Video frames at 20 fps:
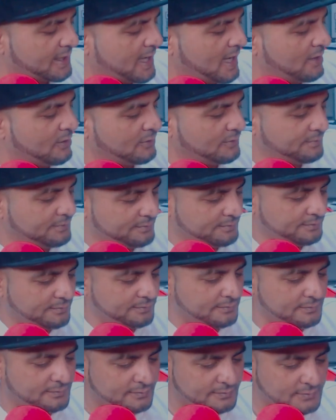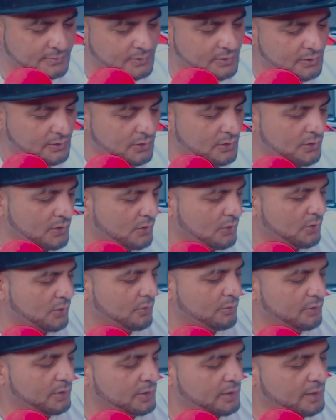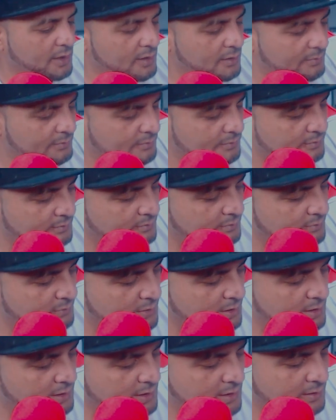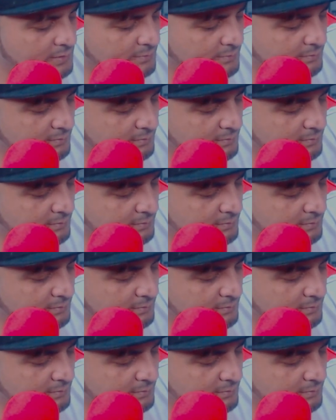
out. One up, one up,